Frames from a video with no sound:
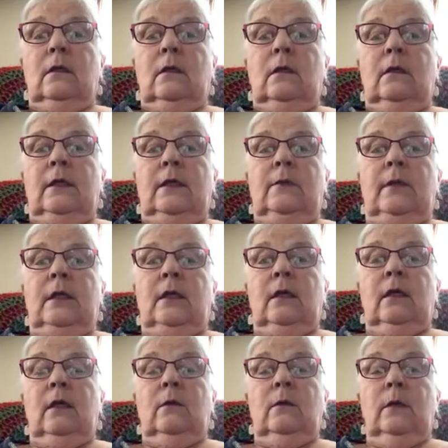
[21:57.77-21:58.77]
Oh, here we
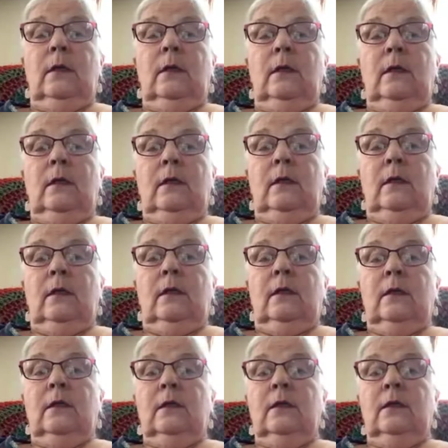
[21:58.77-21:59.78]
go.
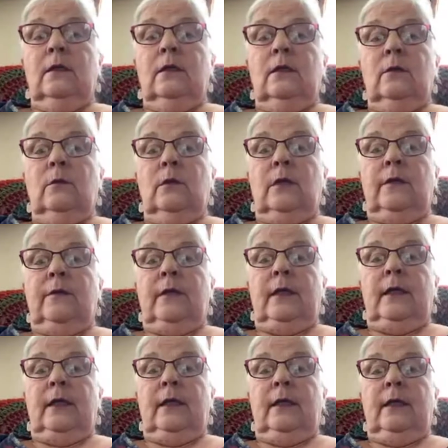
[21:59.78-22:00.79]
Don't
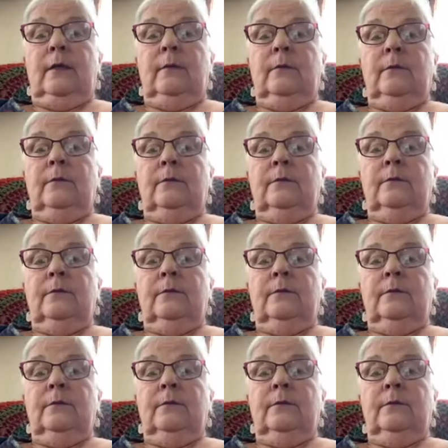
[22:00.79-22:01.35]
worry, I'm